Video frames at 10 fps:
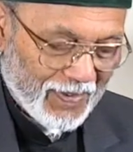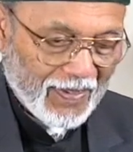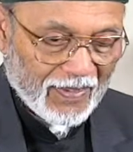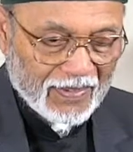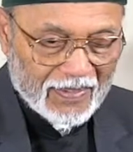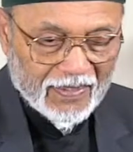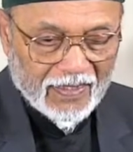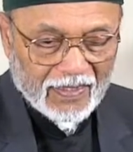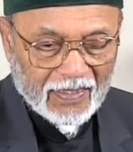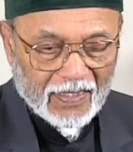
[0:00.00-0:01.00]
the
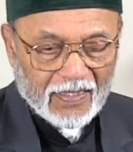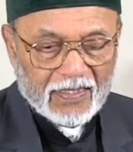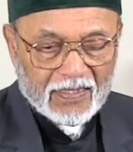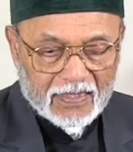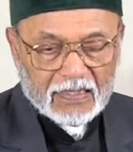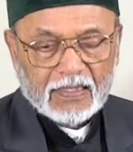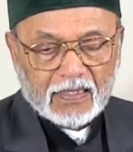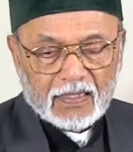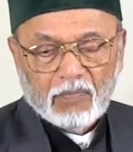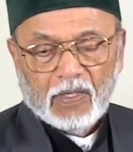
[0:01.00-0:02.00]
city still
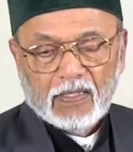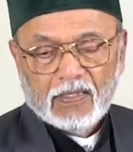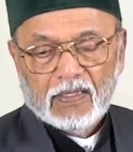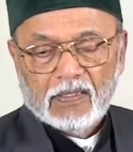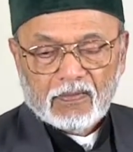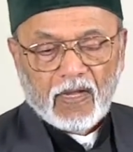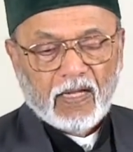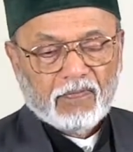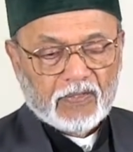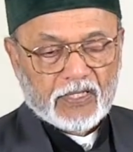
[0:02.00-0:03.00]
commanded
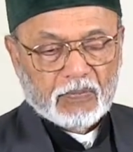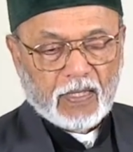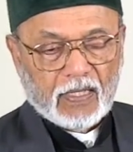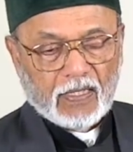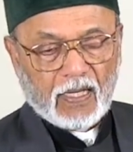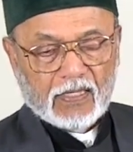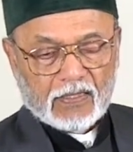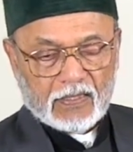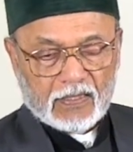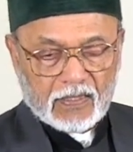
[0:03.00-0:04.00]
great respect as
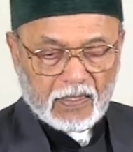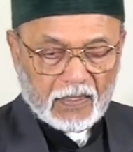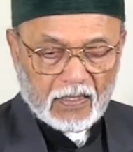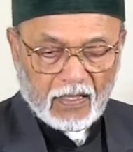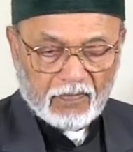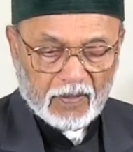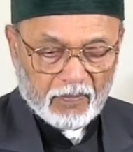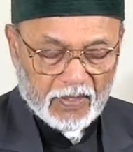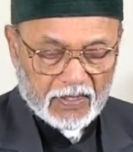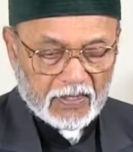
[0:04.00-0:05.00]
the seat of the
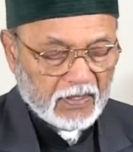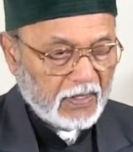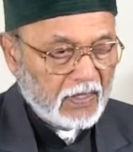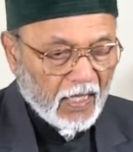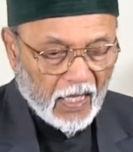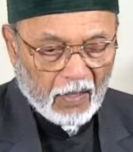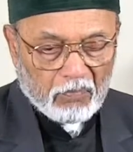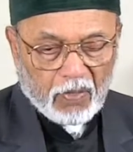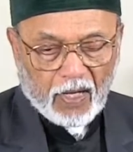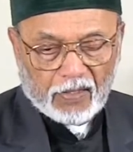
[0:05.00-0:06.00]
Byzantine
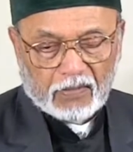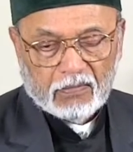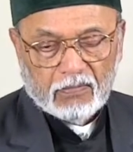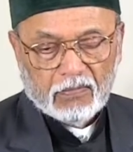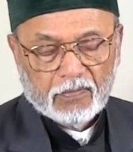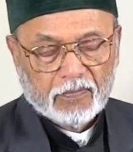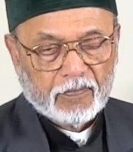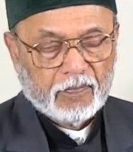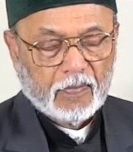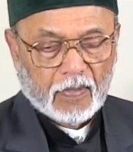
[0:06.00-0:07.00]
Empire.
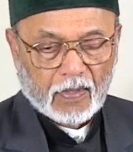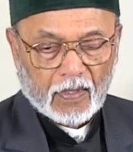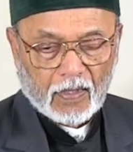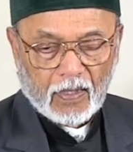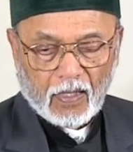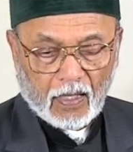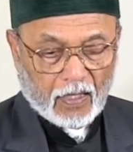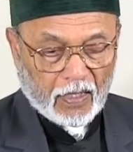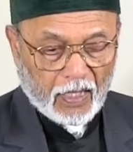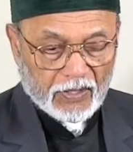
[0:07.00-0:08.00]
On
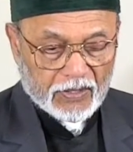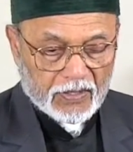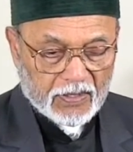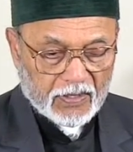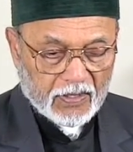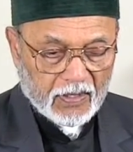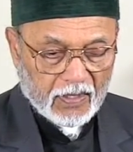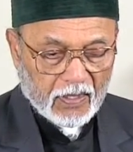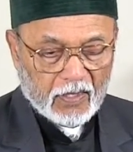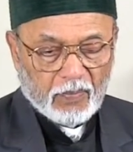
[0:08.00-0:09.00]
occasions,
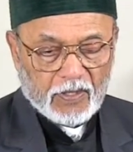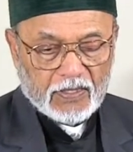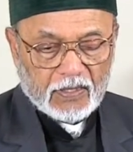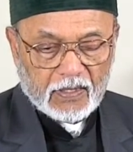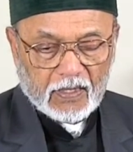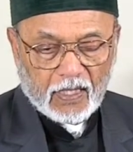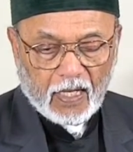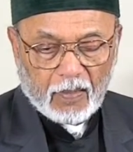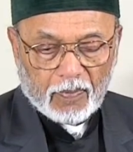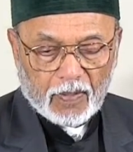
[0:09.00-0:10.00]
the Byzantine
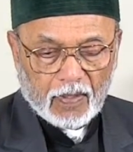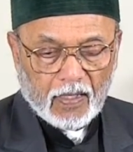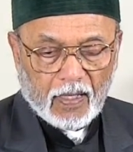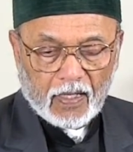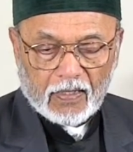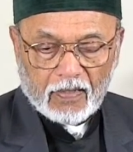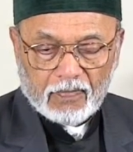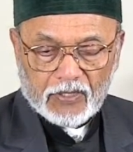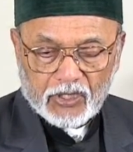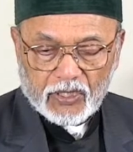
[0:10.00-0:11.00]
capital had
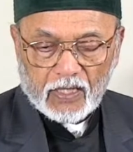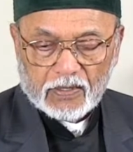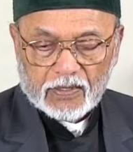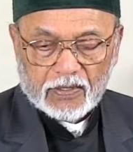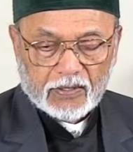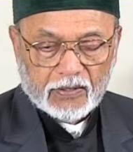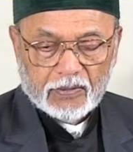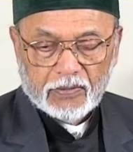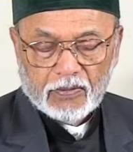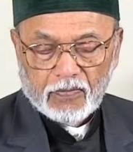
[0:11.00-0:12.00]
given shelter
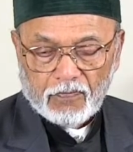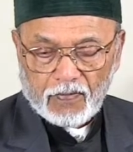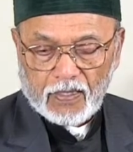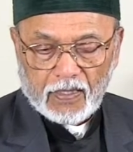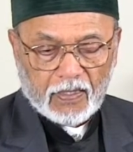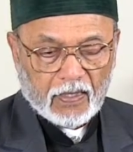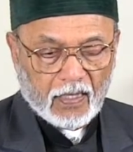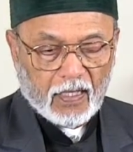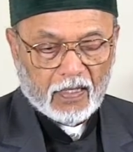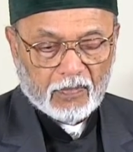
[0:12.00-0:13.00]
to fleeing
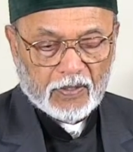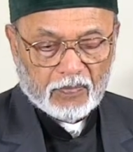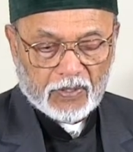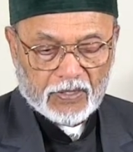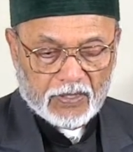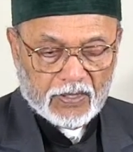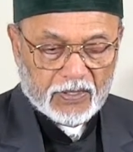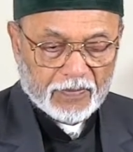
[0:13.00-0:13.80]
Ottoman princes